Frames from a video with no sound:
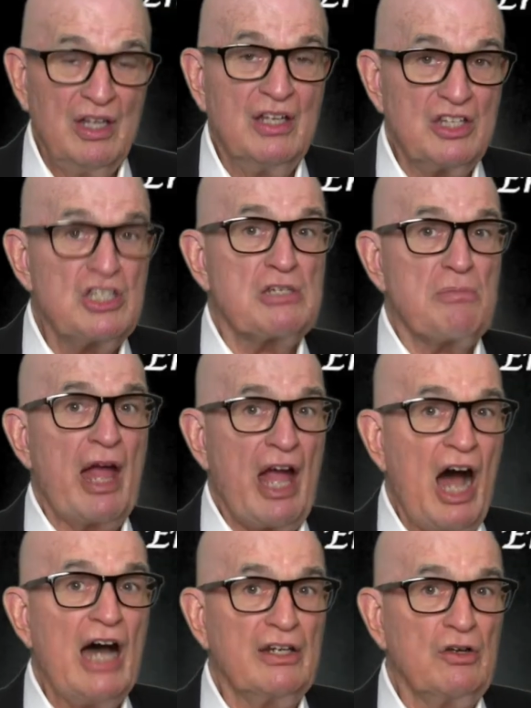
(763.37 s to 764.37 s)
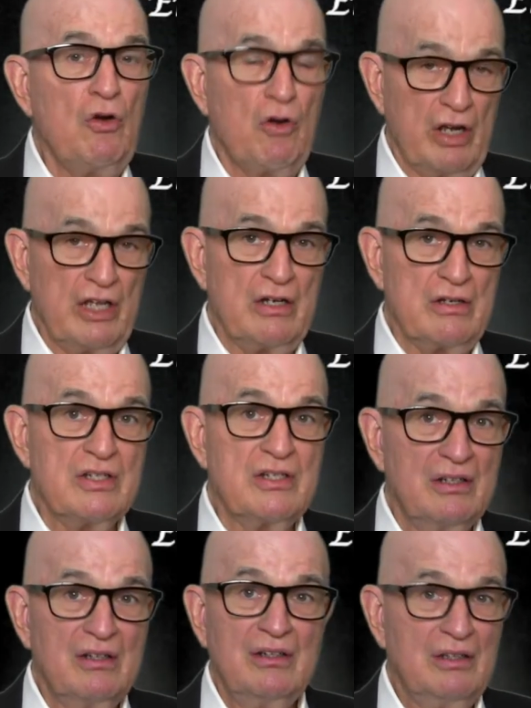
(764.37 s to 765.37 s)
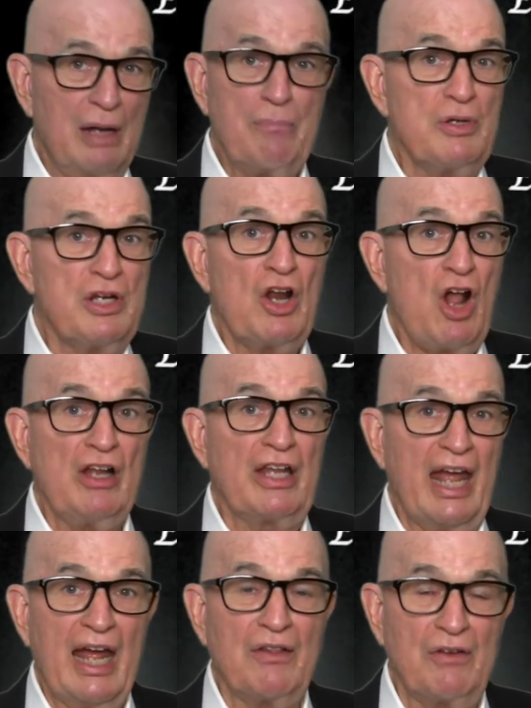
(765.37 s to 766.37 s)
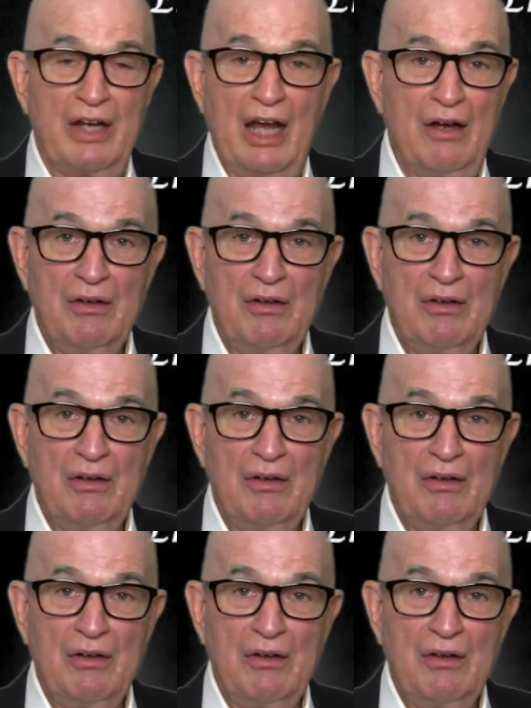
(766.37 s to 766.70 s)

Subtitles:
This is my encore years. I'm putting it all together now.